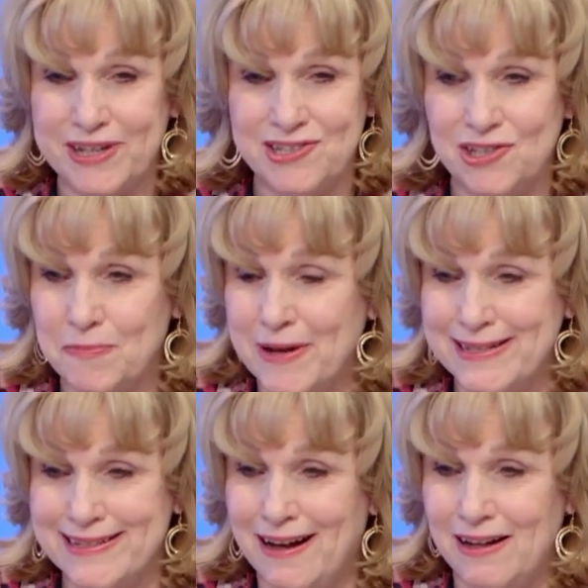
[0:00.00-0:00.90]
I took my
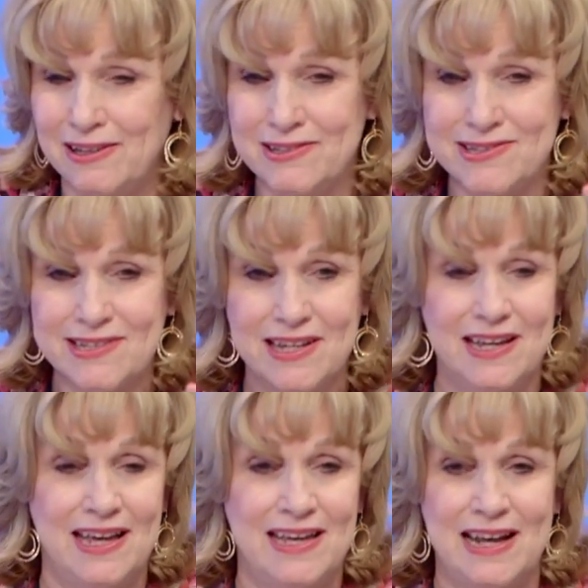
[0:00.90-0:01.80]
dolls
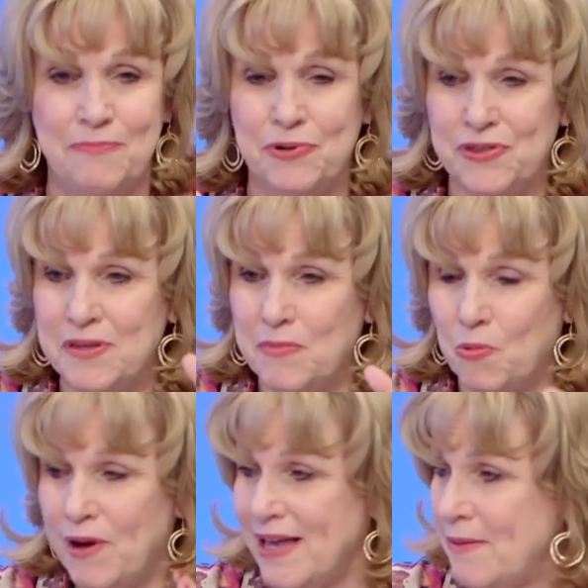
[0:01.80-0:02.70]
and I put them
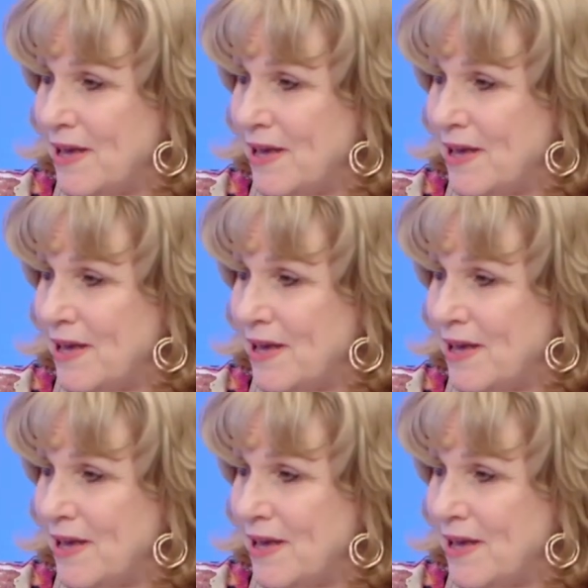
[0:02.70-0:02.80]
away.